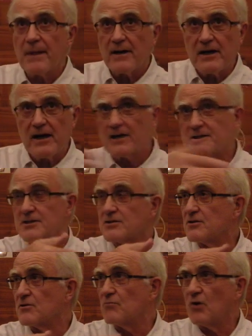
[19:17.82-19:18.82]
cut
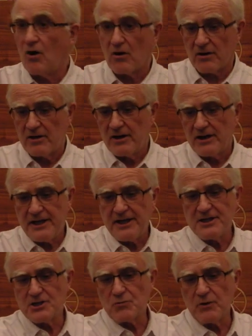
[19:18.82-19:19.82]
into the rock,
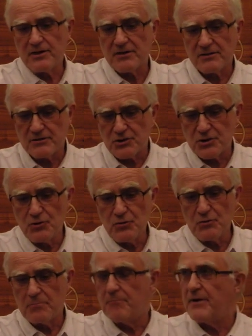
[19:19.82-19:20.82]
each with
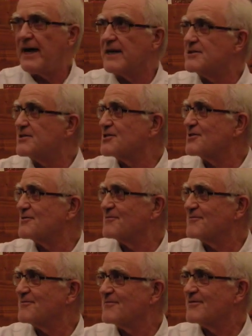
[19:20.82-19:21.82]
2 beds.
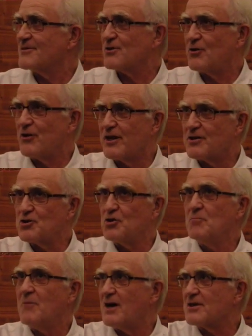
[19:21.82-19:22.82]
So you get
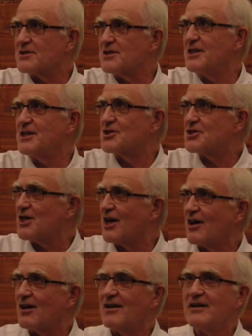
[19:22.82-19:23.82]
2 monks in each
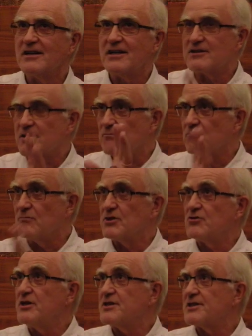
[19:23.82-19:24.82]
cell. It's a
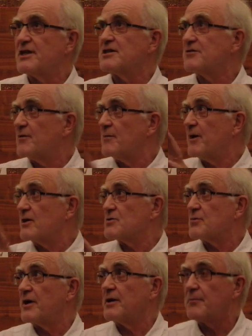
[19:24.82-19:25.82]
retreat centre for about
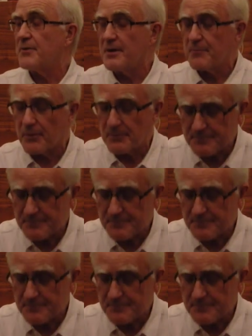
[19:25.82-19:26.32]
20 people.